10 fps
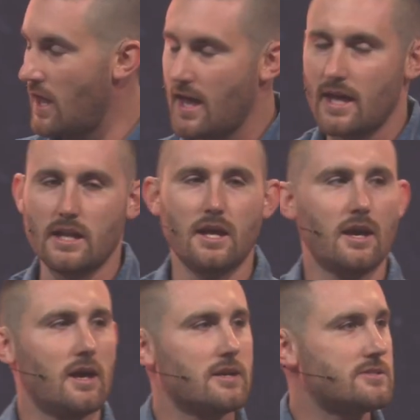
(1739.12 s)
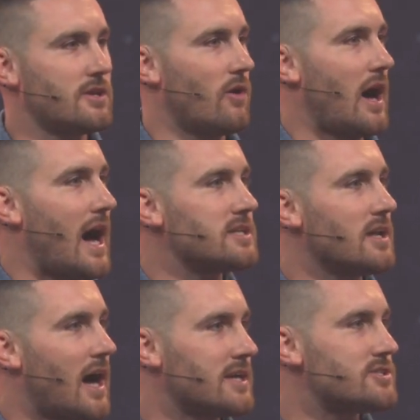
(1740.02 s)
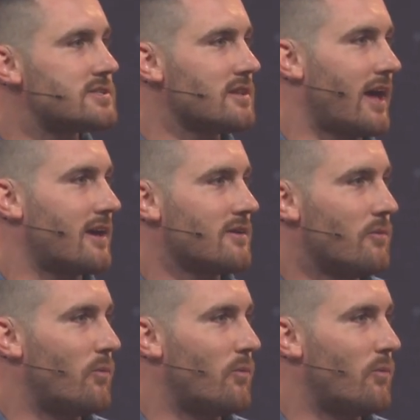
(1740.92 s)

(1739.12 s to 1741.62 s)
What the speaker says: And so I just like